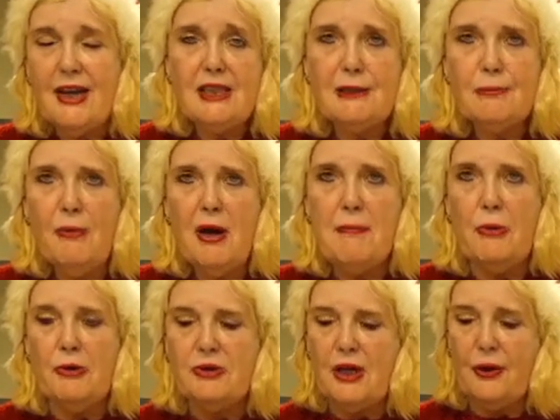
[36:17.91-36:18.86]
That's my
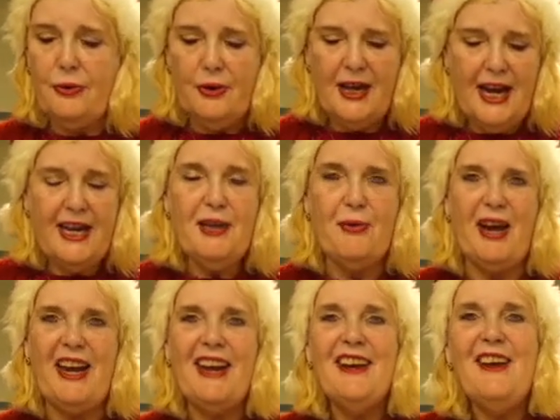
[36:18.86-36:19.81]
motto.
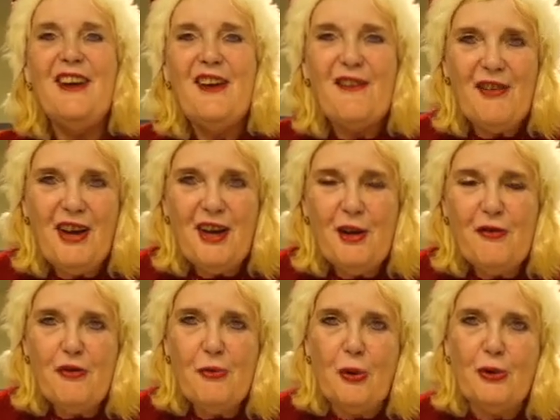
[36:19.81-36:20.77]
Anyway, thank you
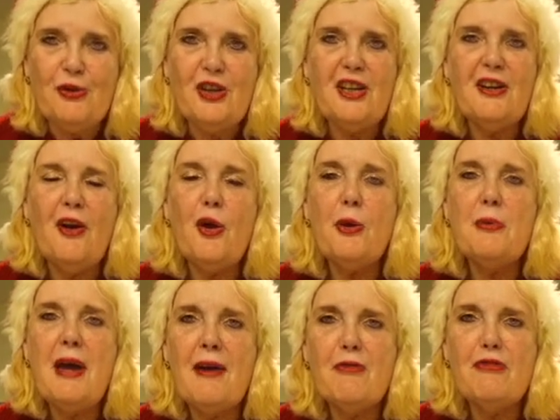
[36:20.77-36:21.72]
for watching. I hope
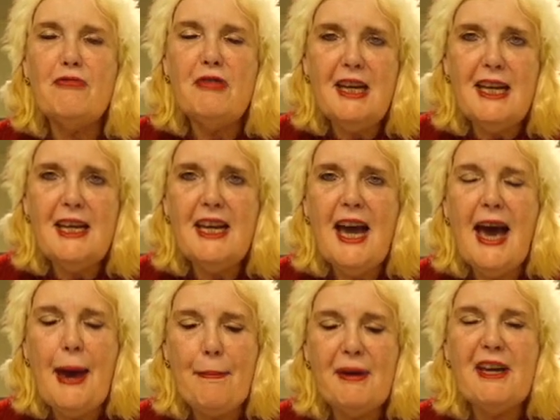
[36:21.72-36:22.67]
you have a really
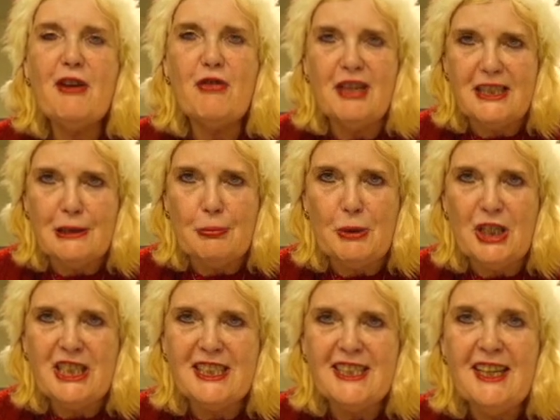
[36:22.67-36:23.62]
happy
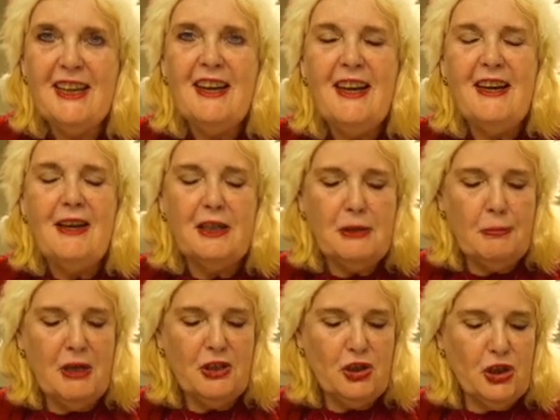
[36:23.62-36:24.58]
Christmas, as
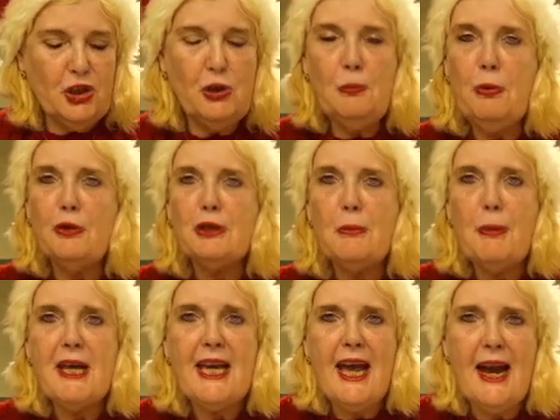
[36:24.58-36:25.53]
much as you
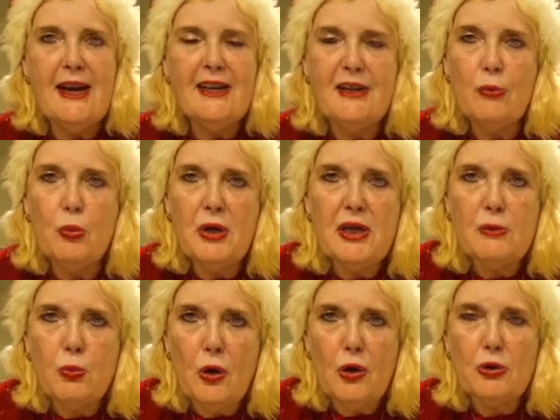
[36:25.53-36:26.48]
possibly can in the
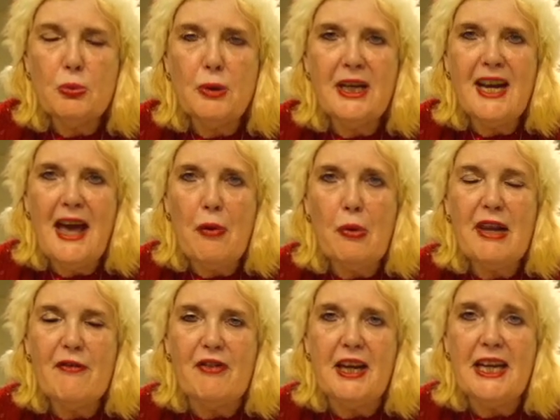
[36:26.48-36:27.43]
weird world we're now
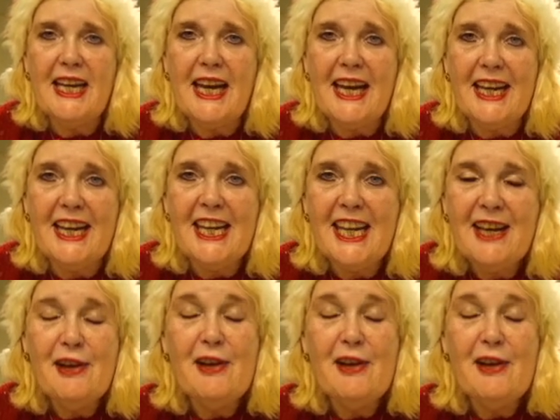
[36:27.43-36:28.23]
living in.